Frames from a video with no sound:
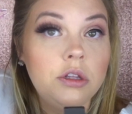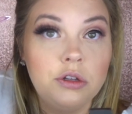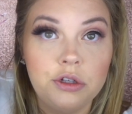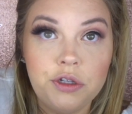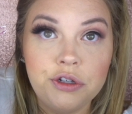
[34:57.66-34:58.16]

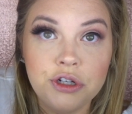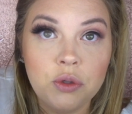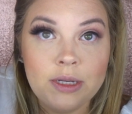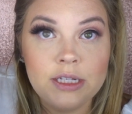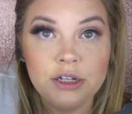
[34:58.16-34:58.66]
You're gonna use your
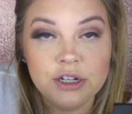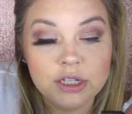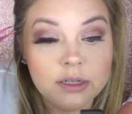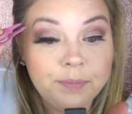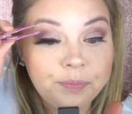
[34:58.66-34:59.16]

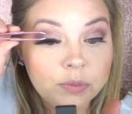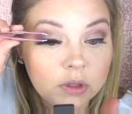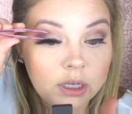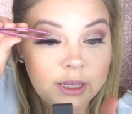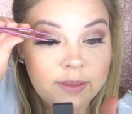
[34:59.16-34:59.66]
tweezers
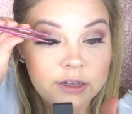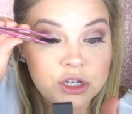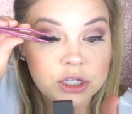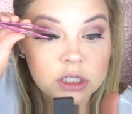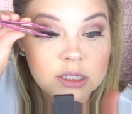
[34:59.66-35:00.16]
and then
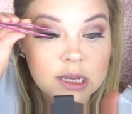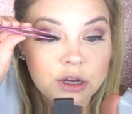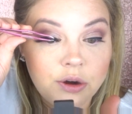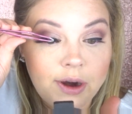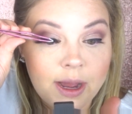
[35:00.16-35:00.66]
just
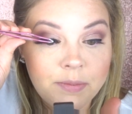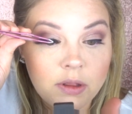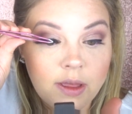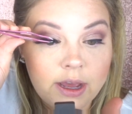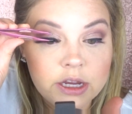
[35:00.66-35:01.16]
grab
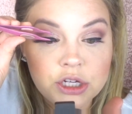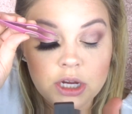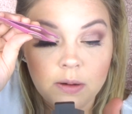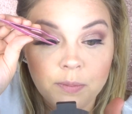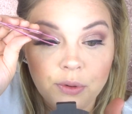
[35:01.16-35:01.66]
the
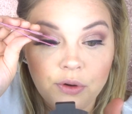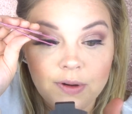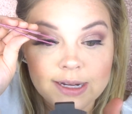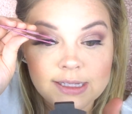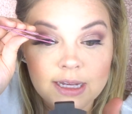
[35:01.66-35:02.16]
lash and
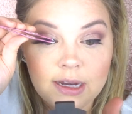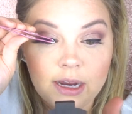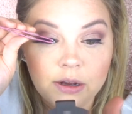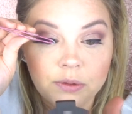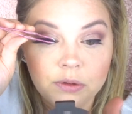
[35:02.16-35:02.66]
press it
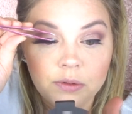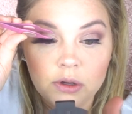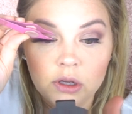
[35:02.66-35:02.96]
down